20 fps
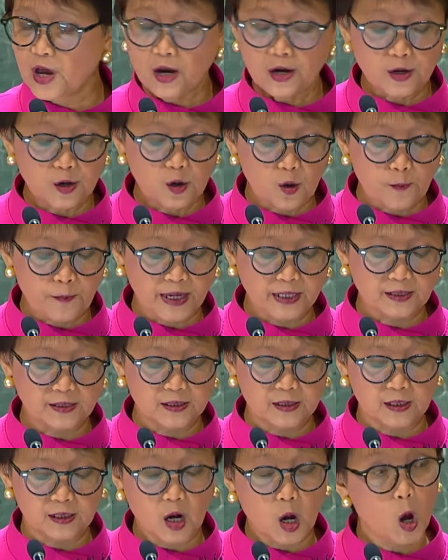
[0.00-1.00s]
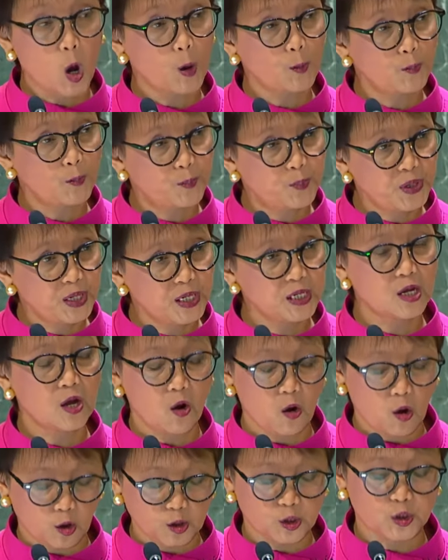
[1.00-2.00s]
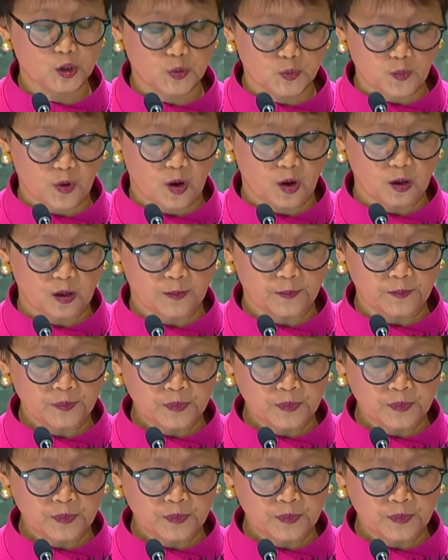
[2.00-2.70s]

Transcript: no matter how big or small.